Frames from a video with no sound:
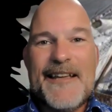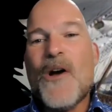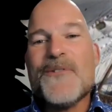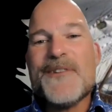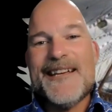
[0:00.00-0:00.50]
He
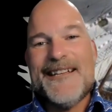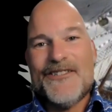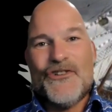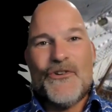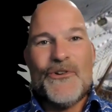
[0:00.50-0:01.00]
wrote in
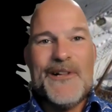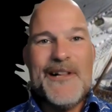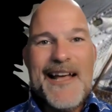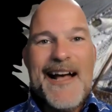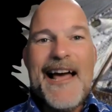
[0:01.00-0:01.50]
his
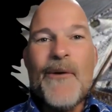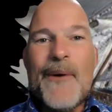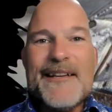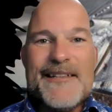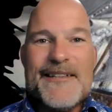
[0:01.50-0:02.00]
journal, I
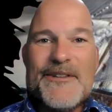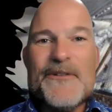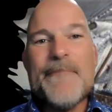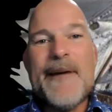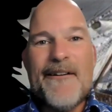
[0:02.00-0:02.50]
went
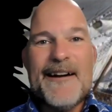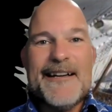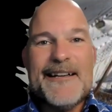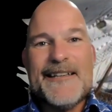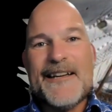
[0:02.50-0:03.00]
to
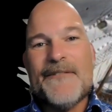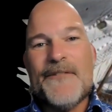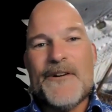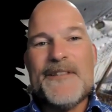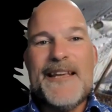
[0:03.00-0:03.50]
America to
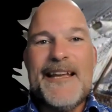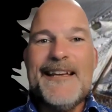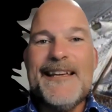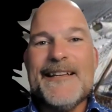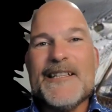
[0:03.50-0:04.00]
convert the
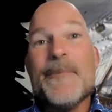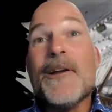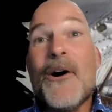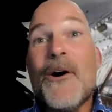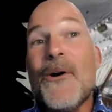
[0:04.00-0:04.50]
Indians,
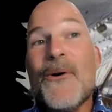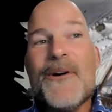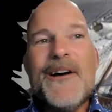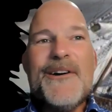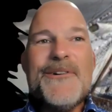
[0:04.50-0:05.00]
but
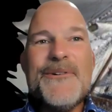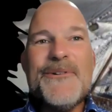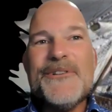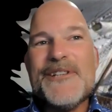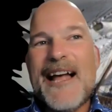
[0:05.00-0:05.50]
oh,
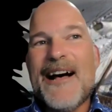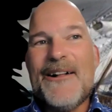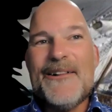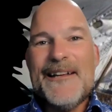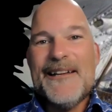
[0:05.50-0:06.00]
who
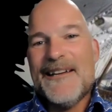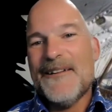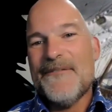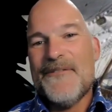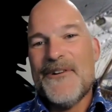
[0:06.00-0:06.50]
shall
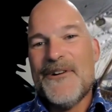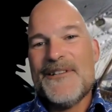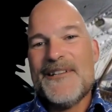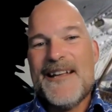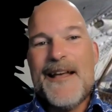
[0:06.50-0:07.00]

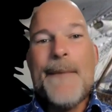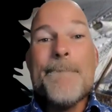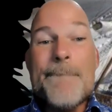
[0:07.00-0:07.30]
convert